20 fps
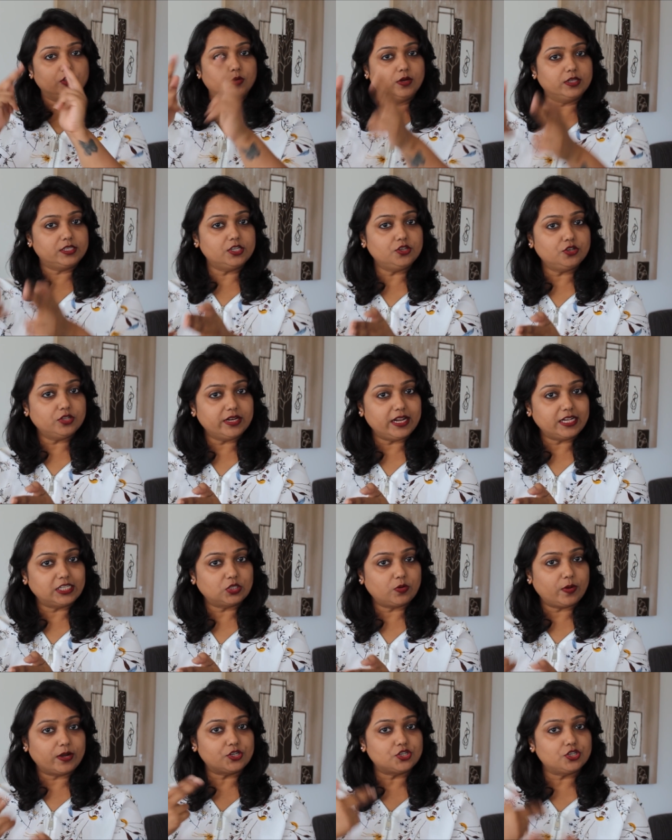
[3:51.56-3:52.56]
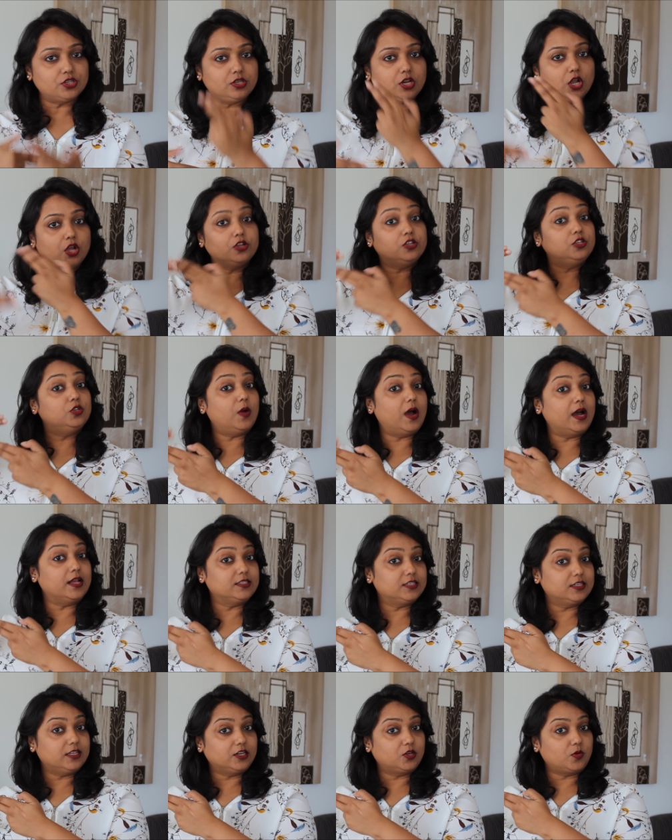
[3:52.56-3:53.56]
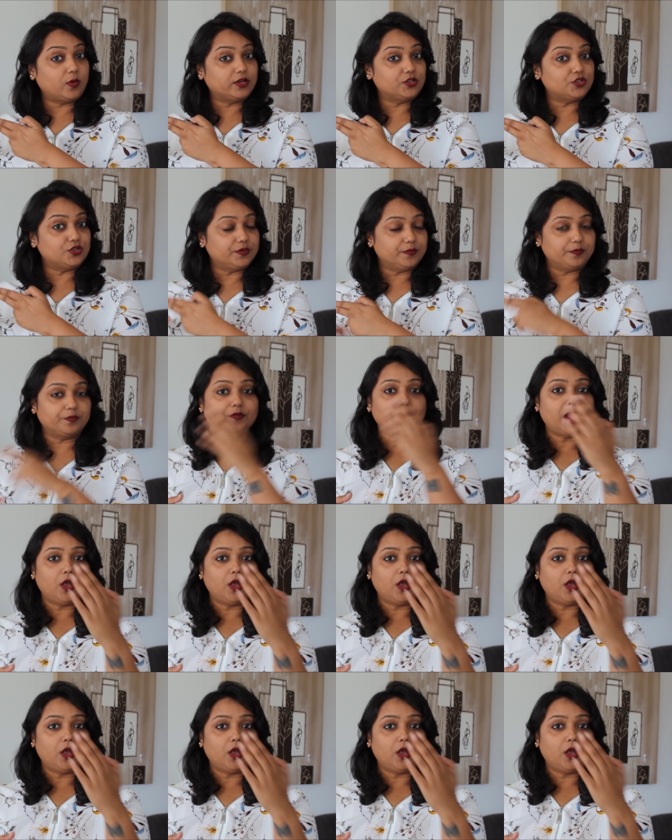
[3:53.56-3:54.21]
You listen to the next question, you answer that question.